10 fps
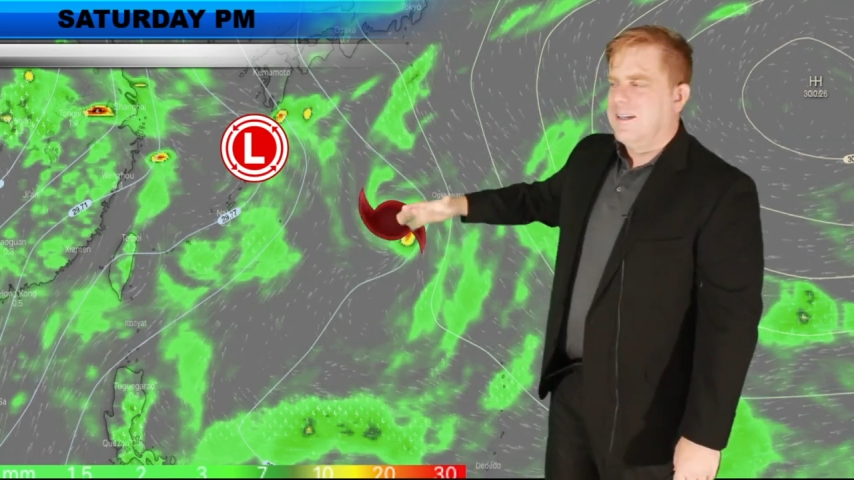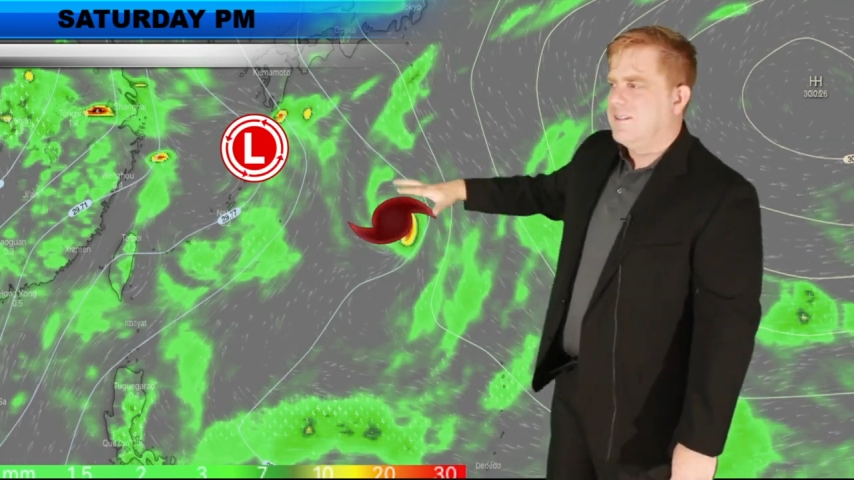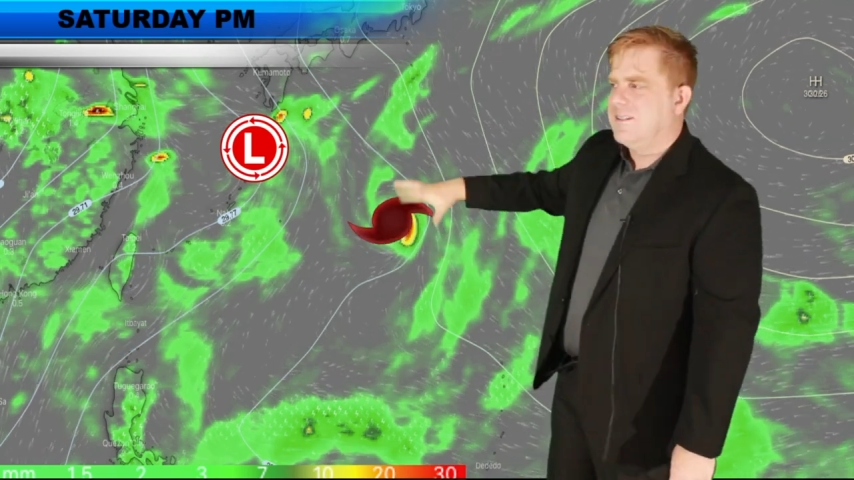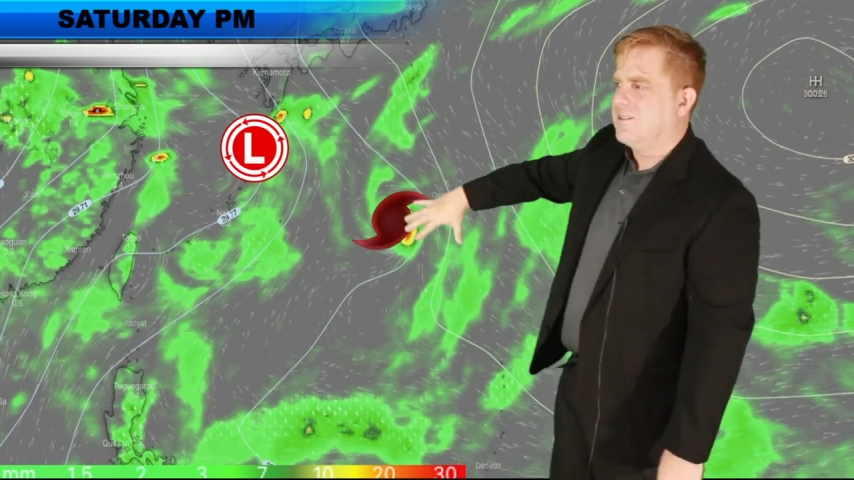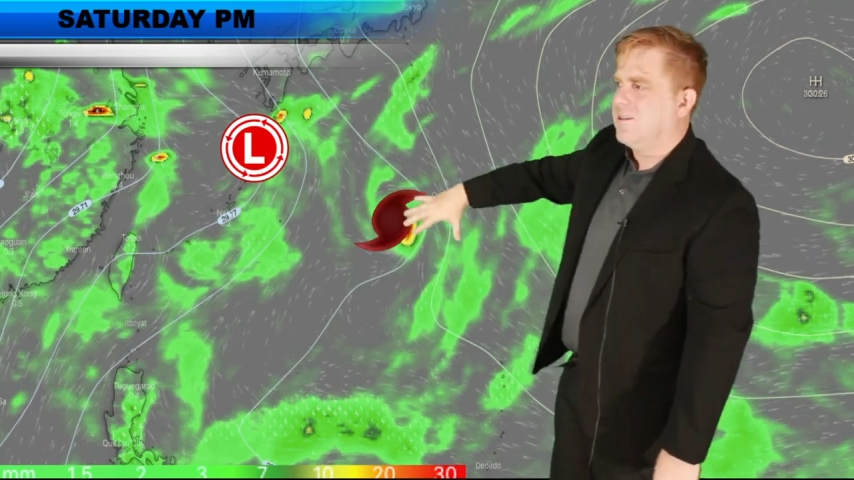
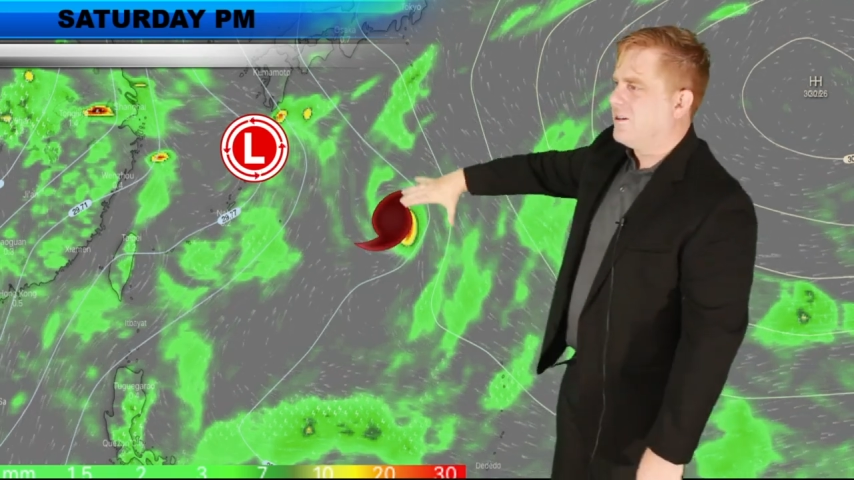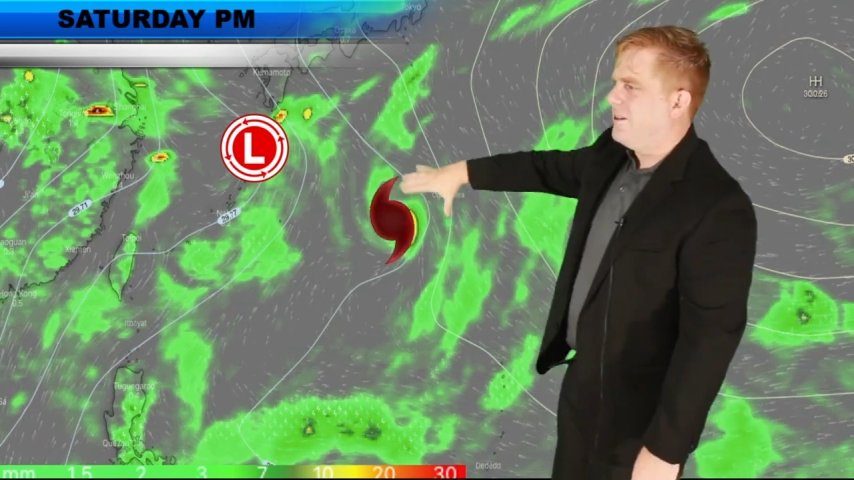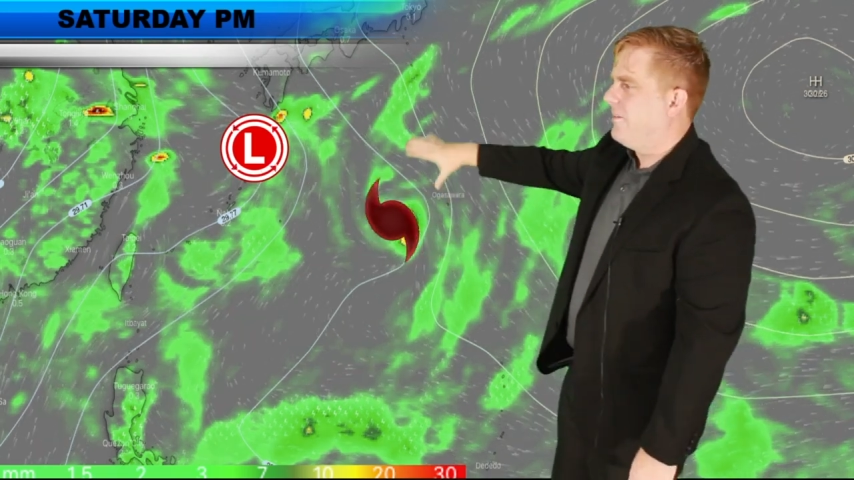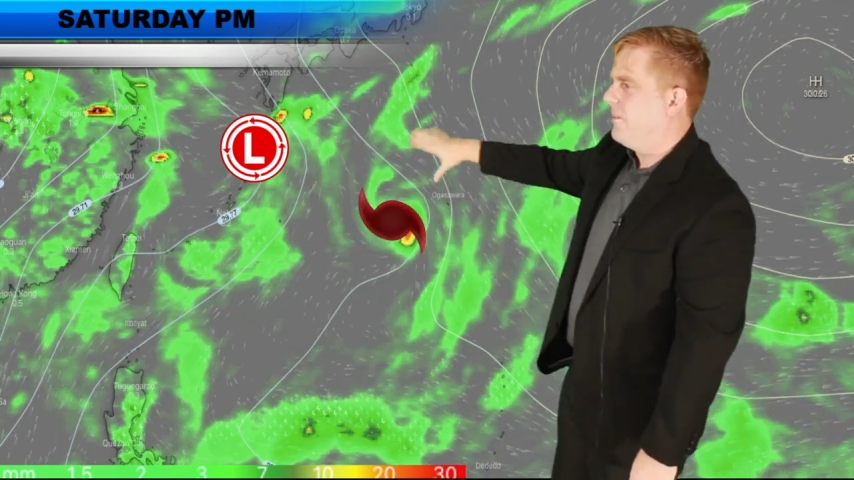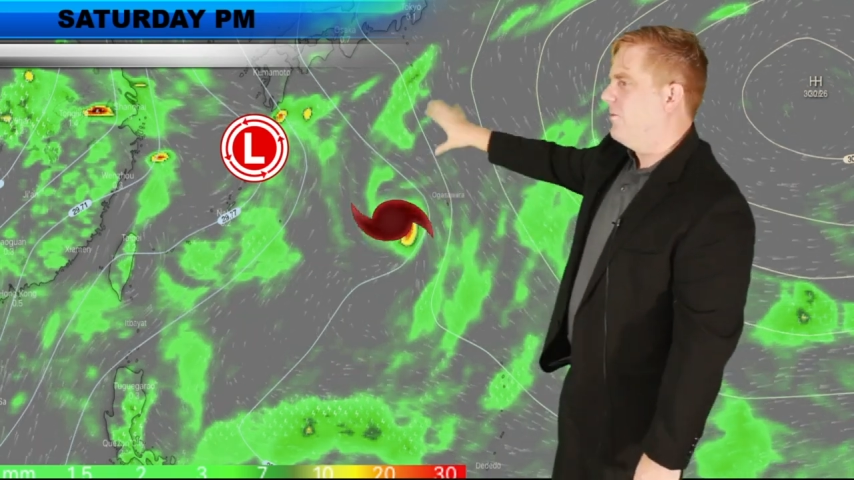this is all going
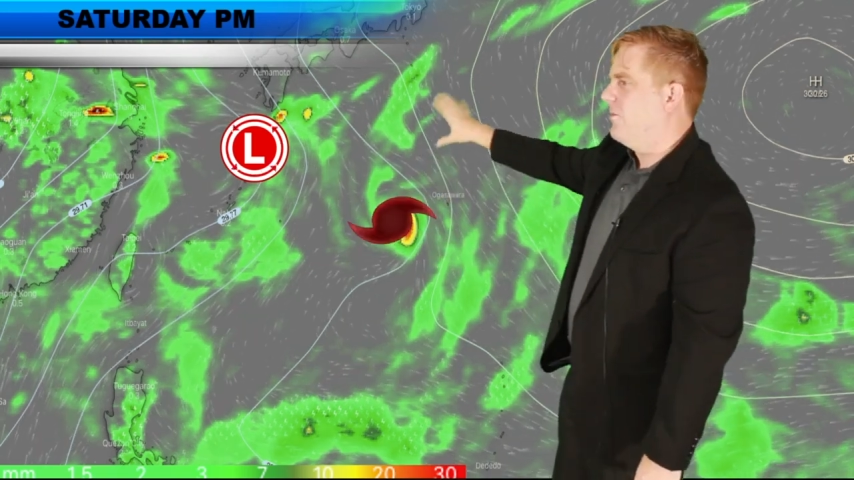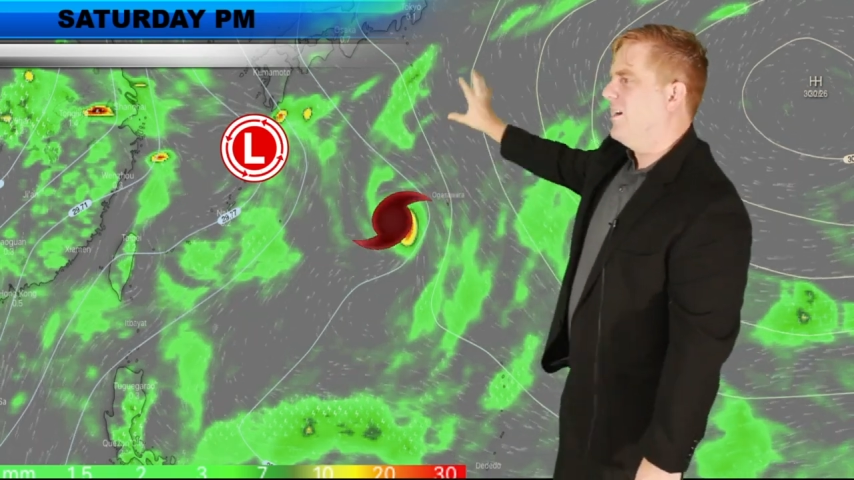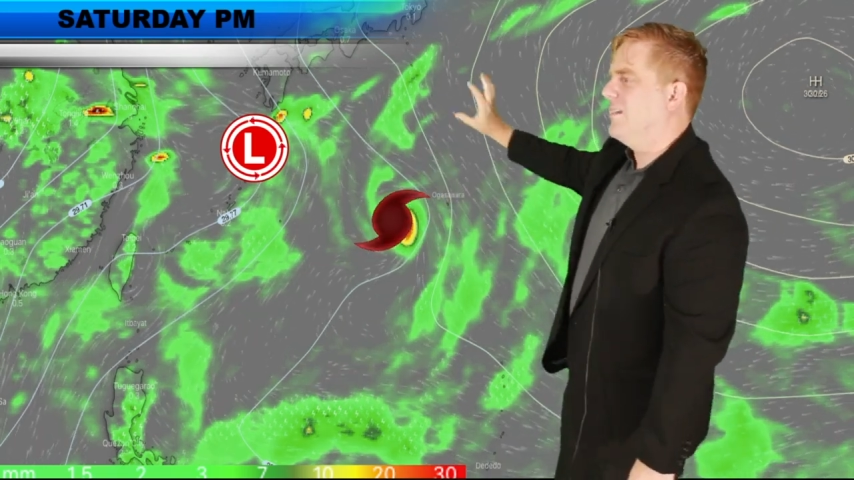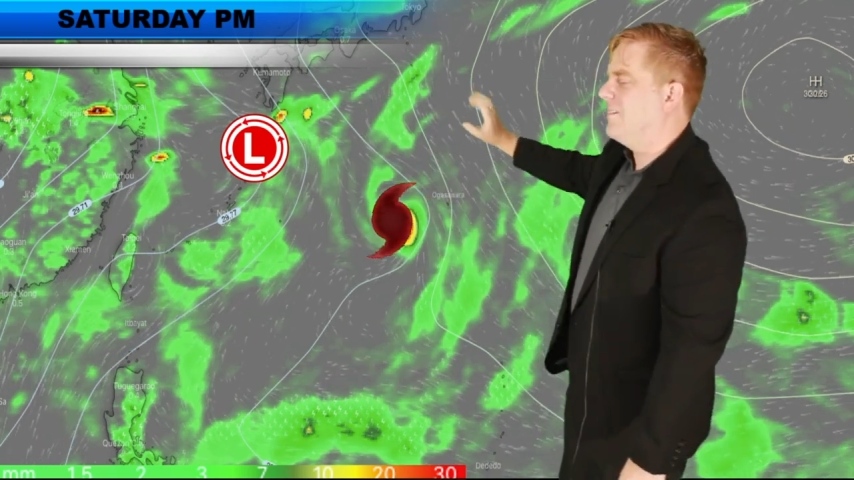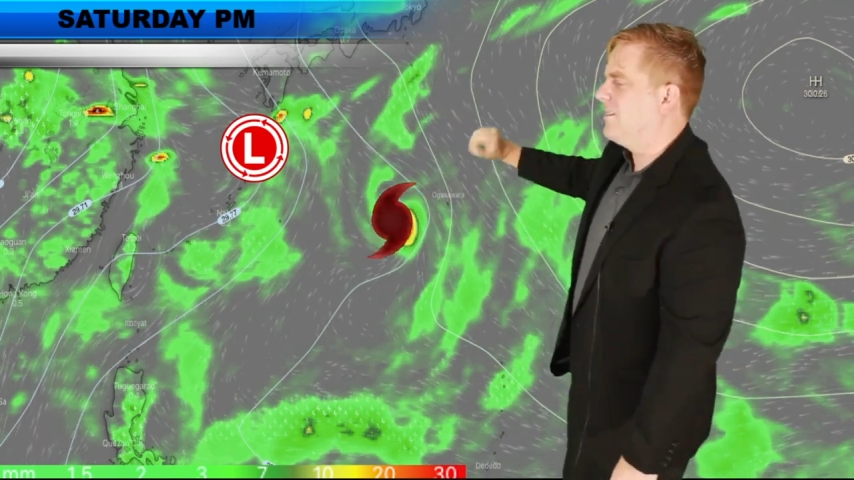to flow nice.